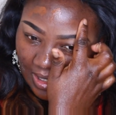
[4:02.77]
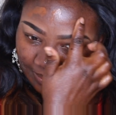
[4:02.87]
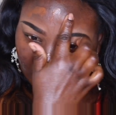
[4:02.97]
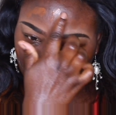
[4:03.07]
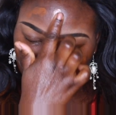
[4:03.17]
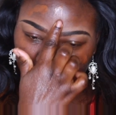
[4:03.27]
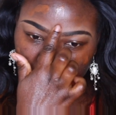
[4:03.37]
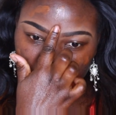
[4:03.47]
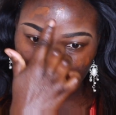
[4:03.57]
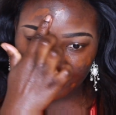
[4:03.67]
I'm
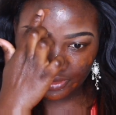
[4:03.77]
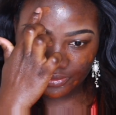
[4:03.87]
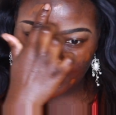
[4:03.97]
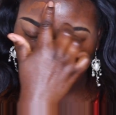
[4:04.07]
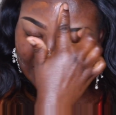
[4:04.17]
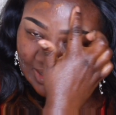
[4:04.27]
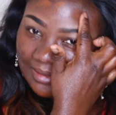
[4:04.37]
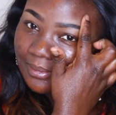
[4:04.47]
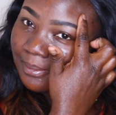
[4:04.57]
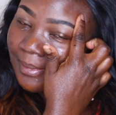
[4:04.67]
just showing you guys
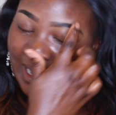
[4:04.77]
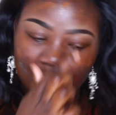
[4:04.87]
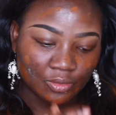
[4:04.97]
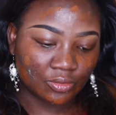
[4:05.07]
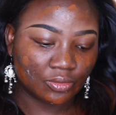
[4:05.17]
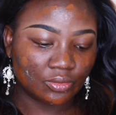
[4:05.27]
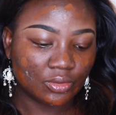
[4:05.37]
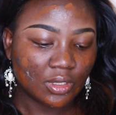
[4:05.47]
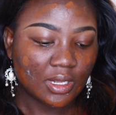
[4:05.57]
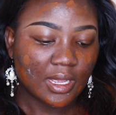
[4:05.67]
my own